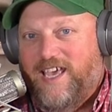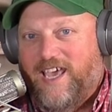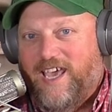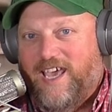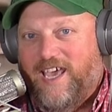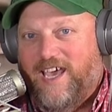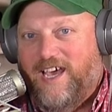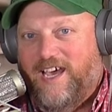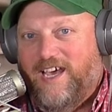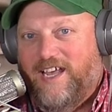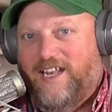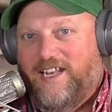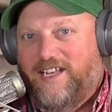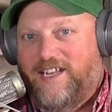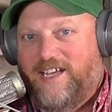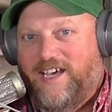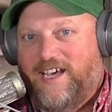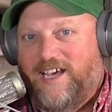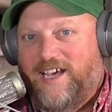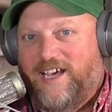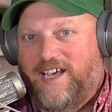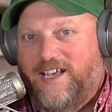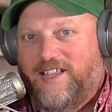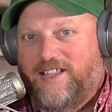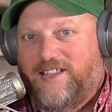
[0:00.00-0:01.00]
And
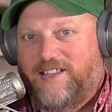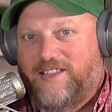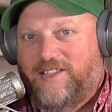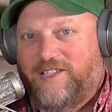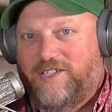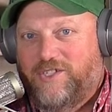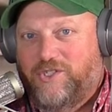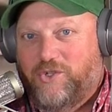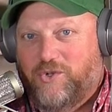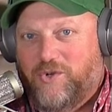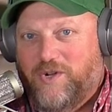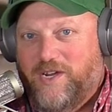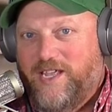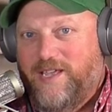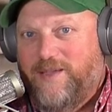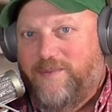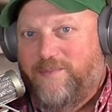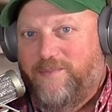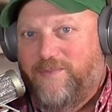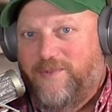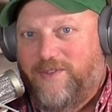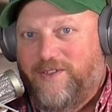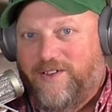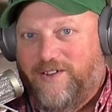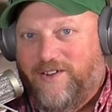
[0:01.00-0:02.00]
uh, the
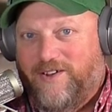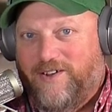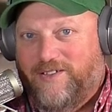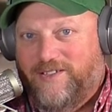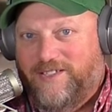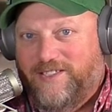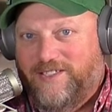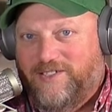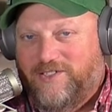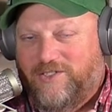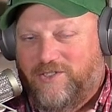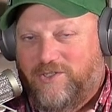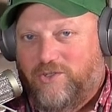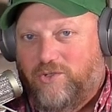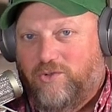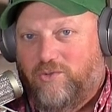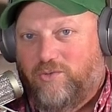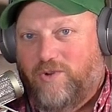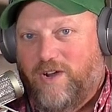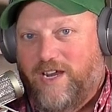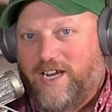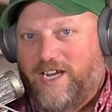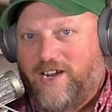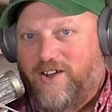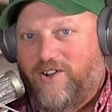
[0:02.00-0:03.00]
dream on these
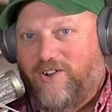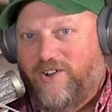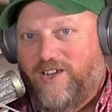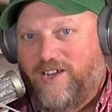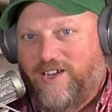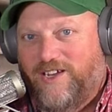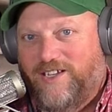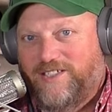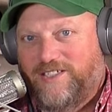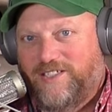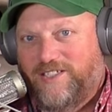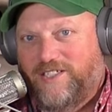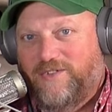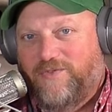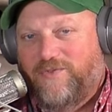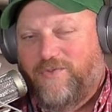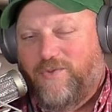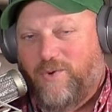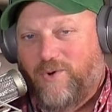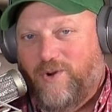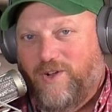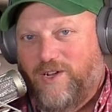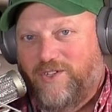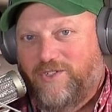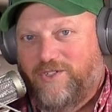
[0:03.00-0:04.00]
great elk hunts is a
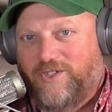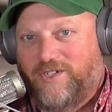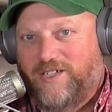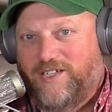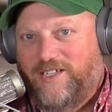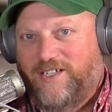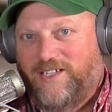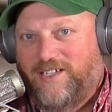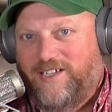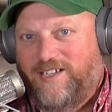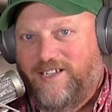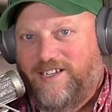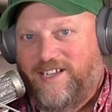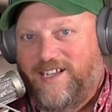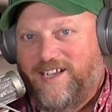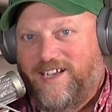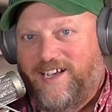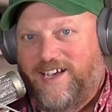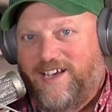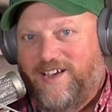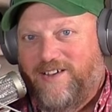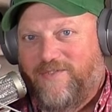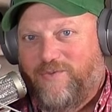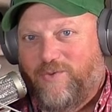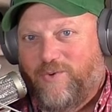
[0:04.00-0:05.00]
400
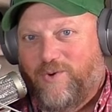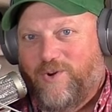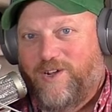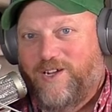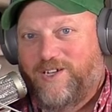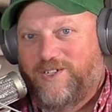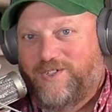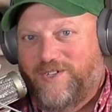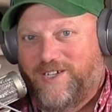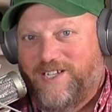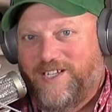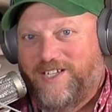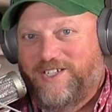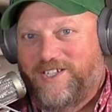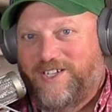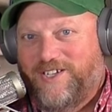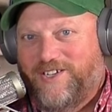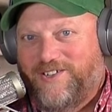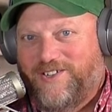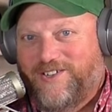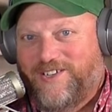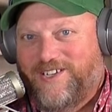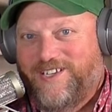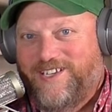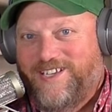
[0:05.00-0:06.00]
uh, 400 inch
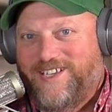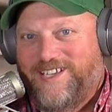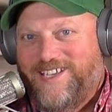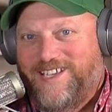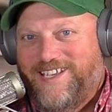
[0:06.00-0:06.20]
elk,